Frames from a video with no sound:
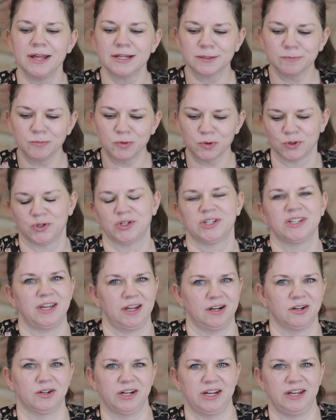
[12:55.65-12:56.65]
It's more
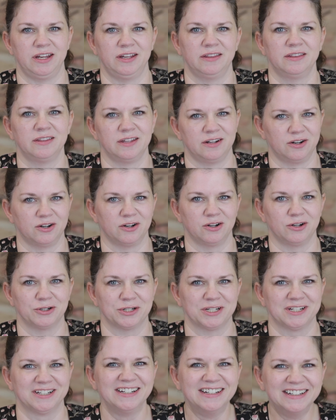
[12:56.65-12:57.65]
scary than
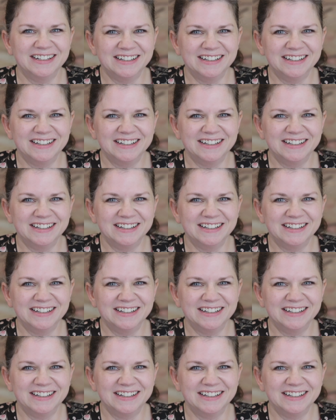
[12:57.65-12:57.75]
hurt.